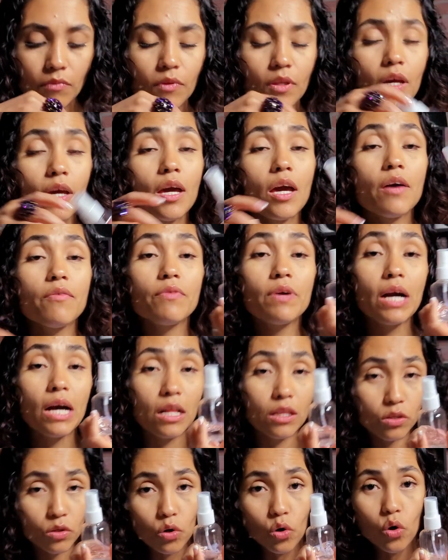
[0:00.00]
I have
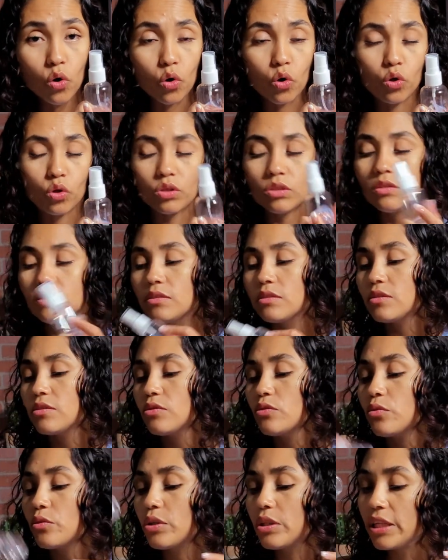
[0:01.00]
alcohol
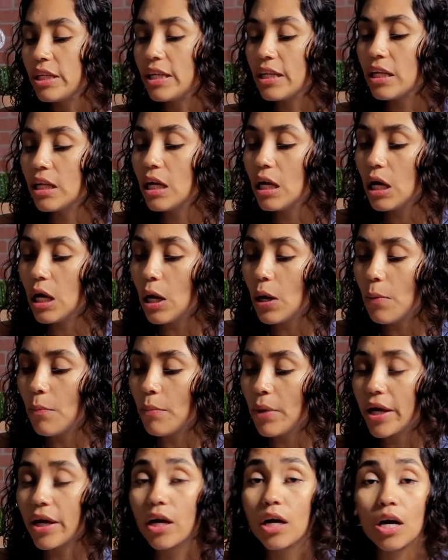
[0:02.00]
to clean
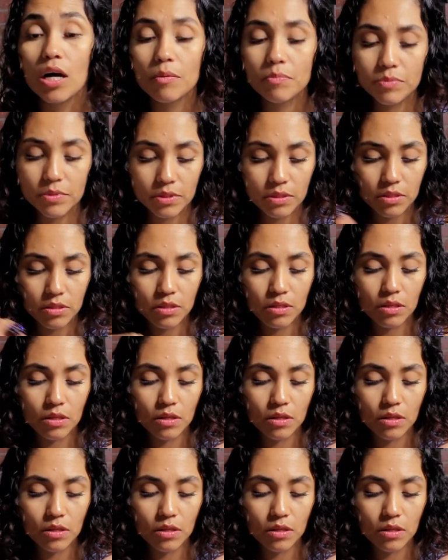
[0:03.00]
my cups